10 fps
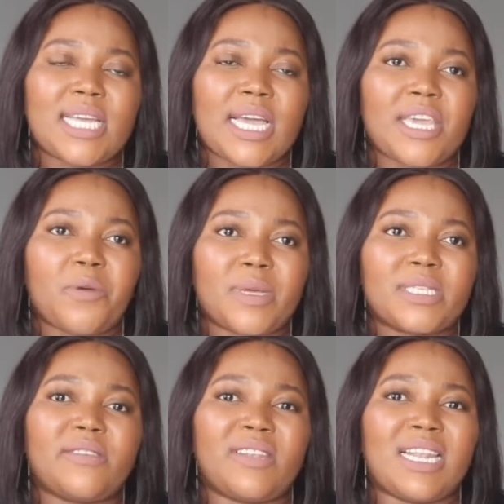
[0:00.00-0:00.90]
Kanye West
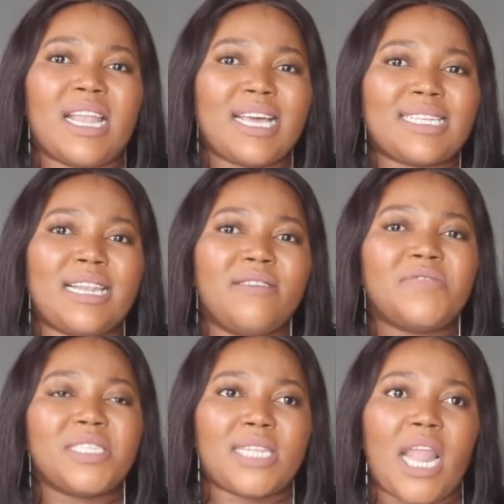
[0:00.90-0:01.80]
had
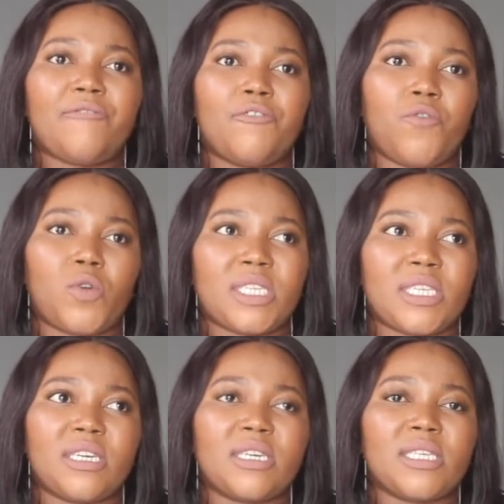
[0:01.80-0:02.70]
lived his life for 40
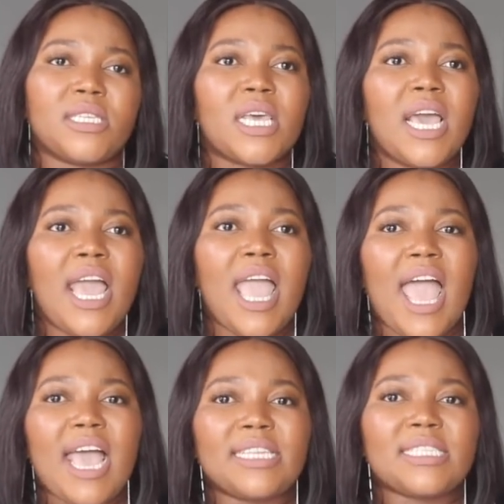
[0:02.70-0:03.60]
years
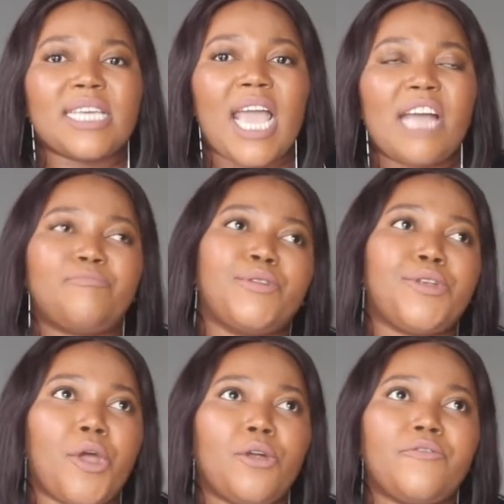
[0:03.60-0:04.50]
and had
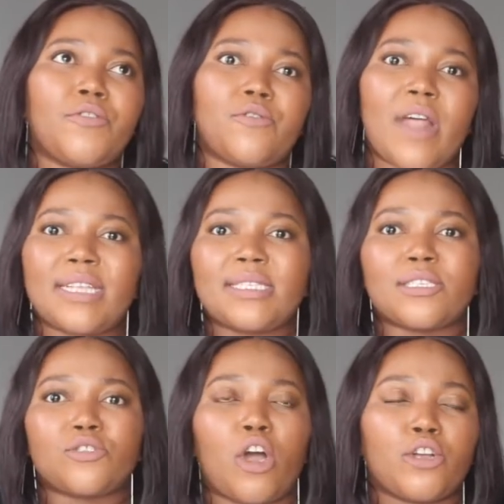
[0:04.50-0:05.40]
been known for rants
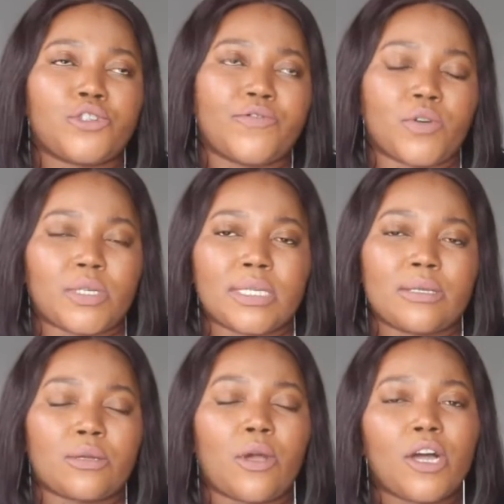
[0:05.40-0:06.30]
and
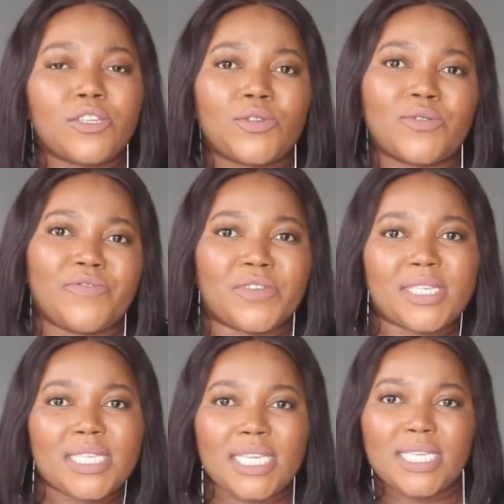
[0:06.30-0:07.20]

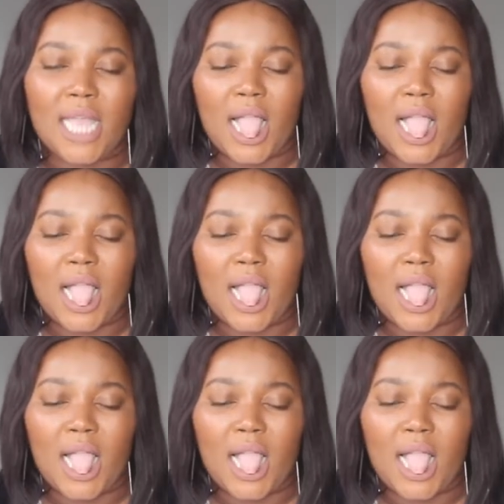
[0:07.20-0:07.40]
controversies,